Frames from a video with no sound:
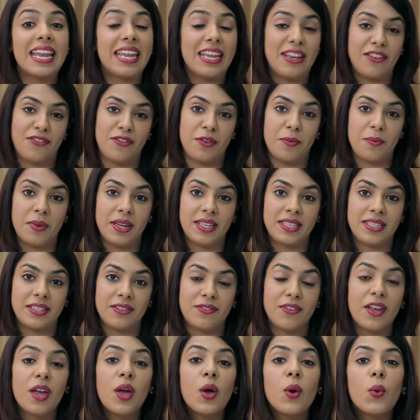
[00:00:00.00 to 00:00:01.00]
informative
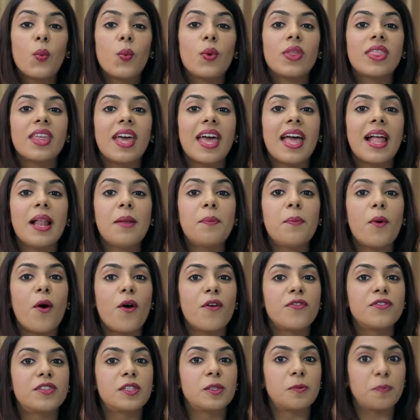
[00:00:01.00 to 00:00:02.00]
with the help
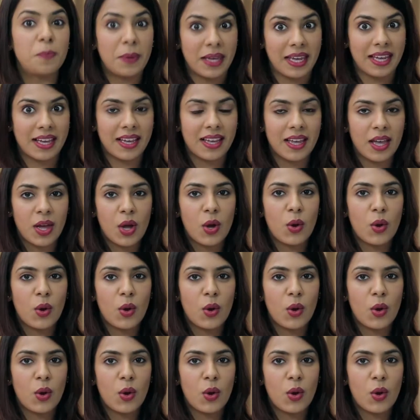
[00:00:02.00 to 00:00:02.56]
of SPEAK,